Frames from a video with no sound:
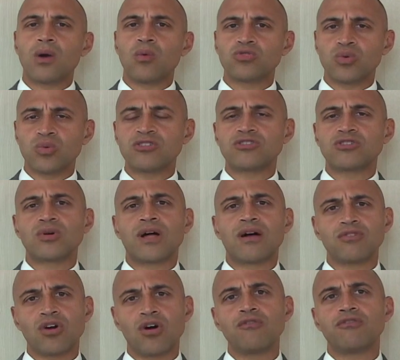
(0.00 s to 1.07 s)
do we still
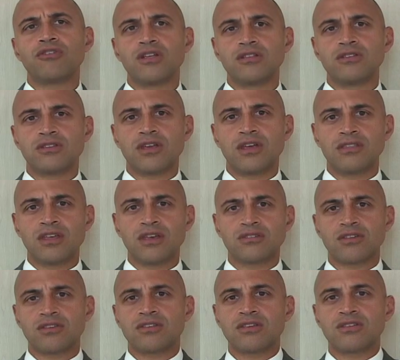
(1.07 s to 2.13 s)
have confidence in the
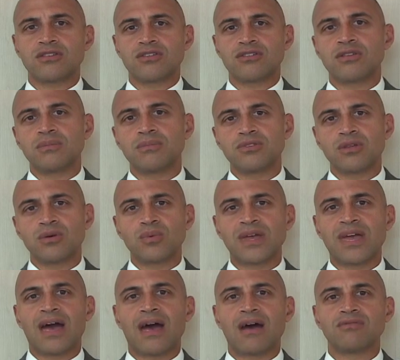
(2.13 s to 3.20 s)
existing systems that we
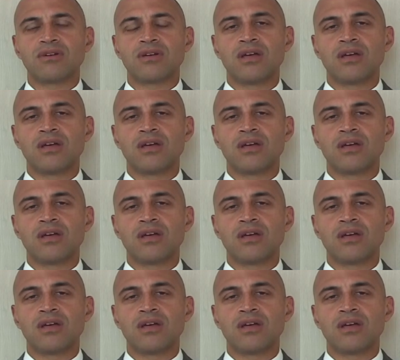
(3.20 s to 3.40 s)
have?